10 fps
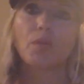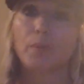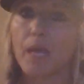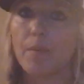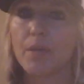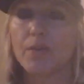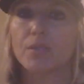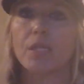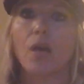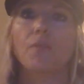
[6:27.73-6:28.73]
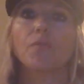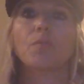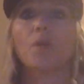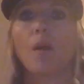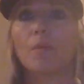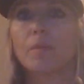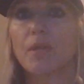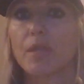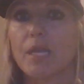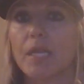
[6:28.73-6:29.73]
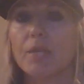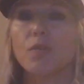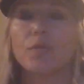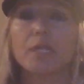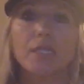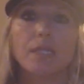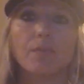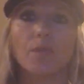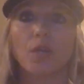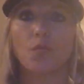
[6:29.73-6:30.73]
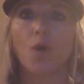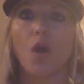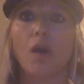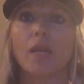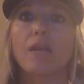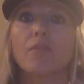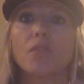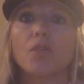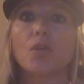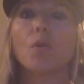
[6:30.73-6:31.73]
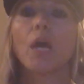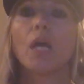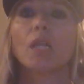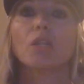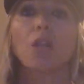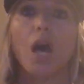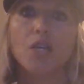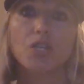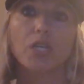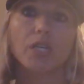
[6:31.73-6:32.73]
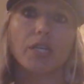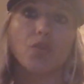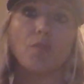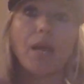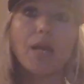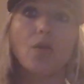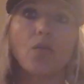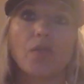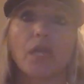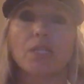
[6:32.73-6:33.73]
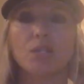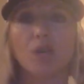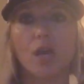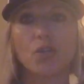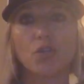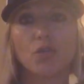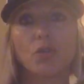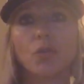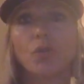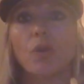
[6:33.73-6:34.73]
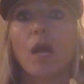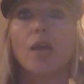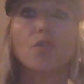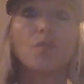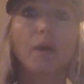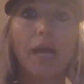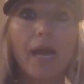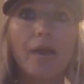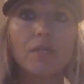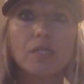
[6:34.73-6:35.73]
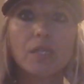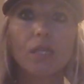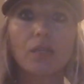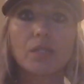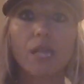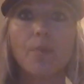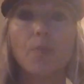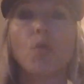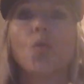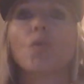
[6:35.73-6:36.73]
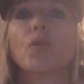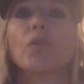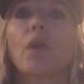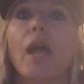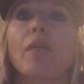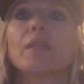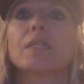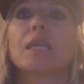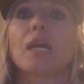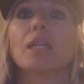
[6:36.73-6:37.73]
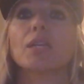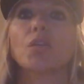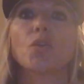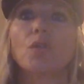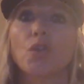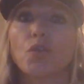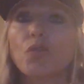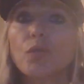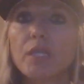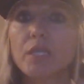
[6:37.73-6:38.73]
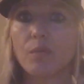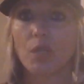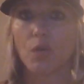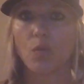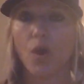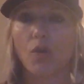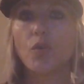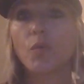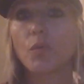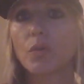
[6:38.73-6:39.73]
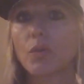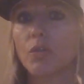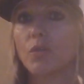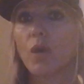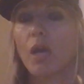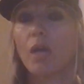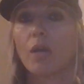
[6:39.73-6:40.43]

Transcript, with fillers: are blaming yourself. You probably think you did something wrong, and even though logically you may know that that's not true, you might have this little tape recorder in your head that's telling you that you did something wrong. You